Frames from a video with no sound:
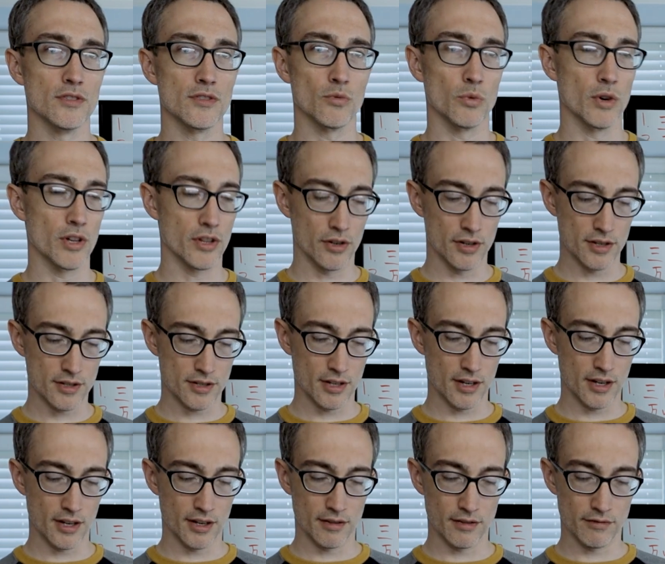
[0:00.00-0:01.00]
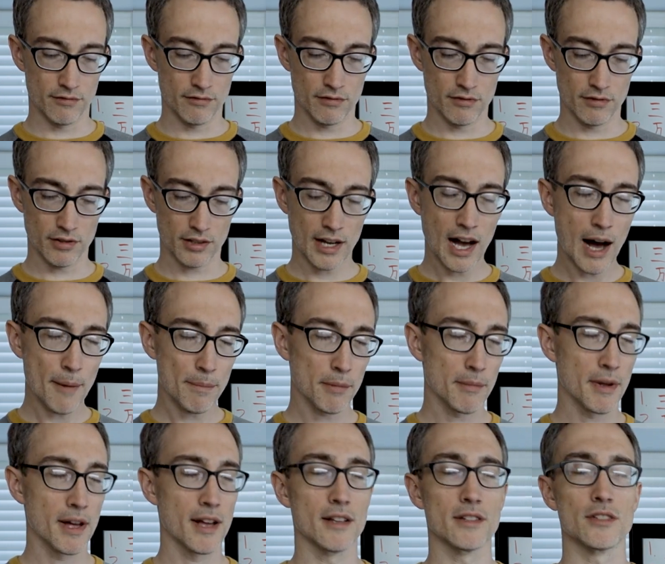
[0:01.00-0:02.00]
whether it's a
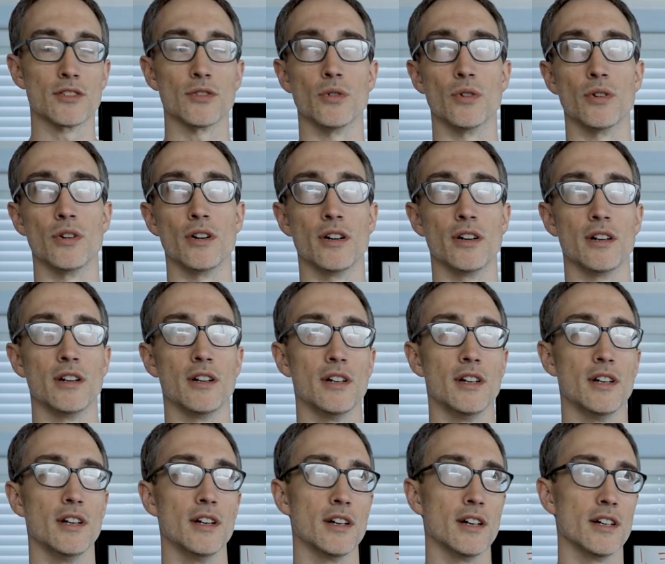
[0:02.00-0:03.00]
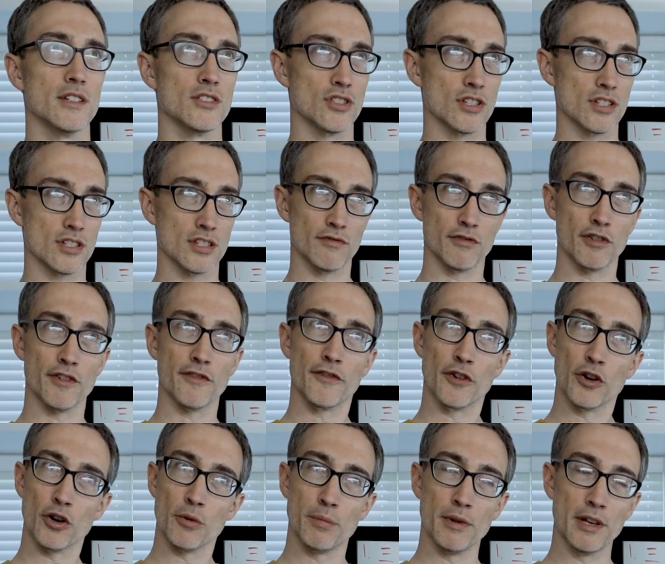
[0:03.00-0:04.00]
complement or just the
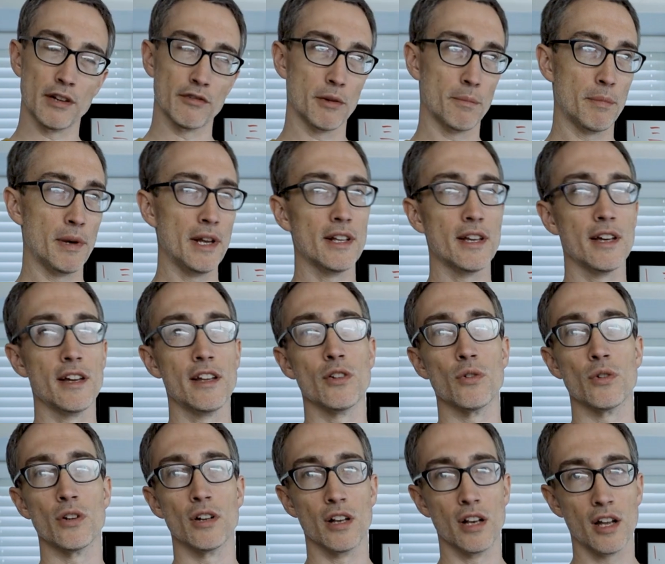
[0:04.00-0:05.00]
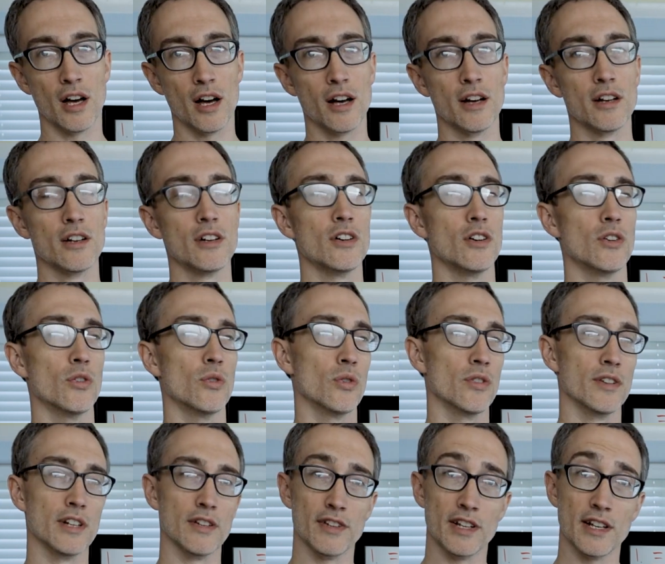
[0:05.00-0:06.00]
verb being repeated or a la
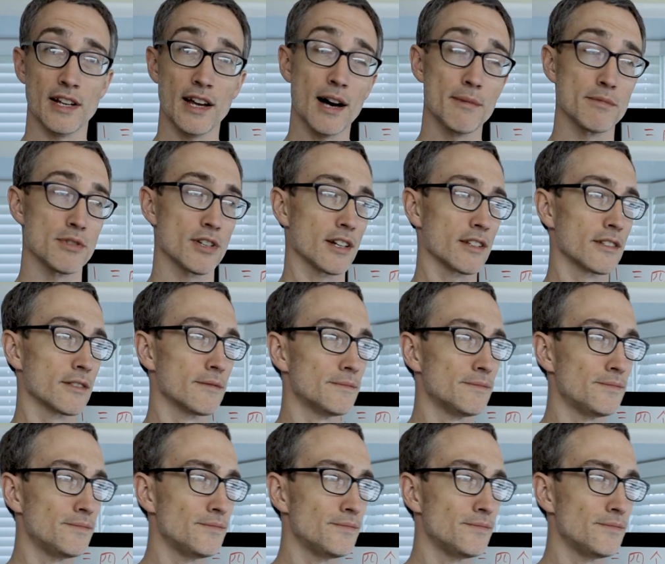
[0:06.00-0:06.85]
or even an object.